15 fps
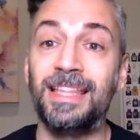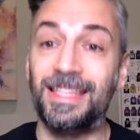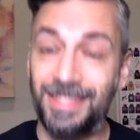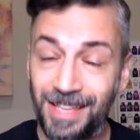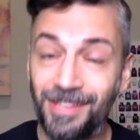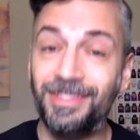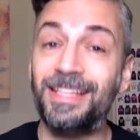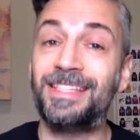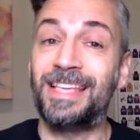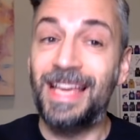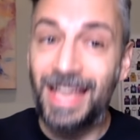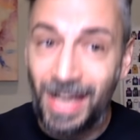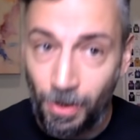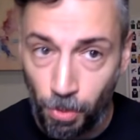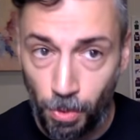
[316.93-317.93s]
The Celtics
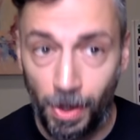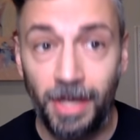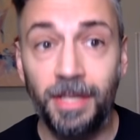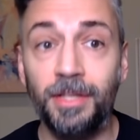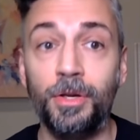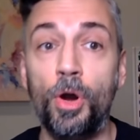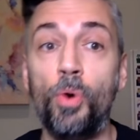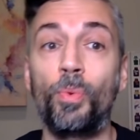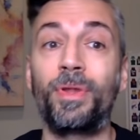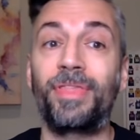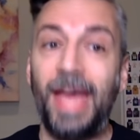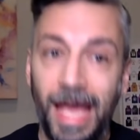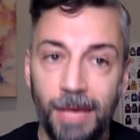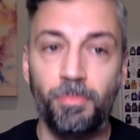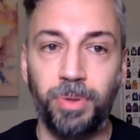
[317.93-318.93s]
were ready to go
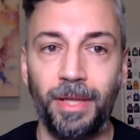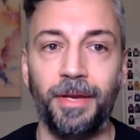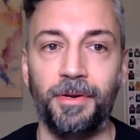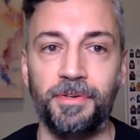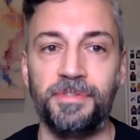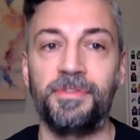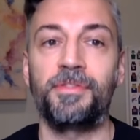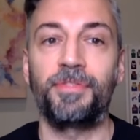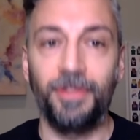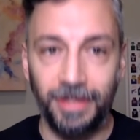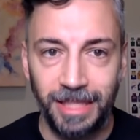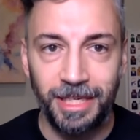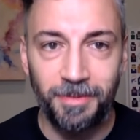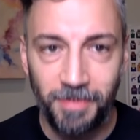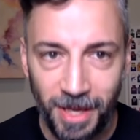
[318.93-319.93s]
with 8 players, the
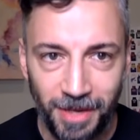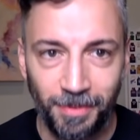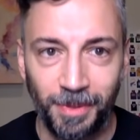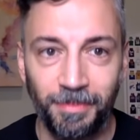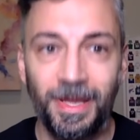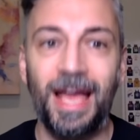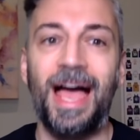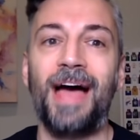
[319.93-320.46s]
league minimum,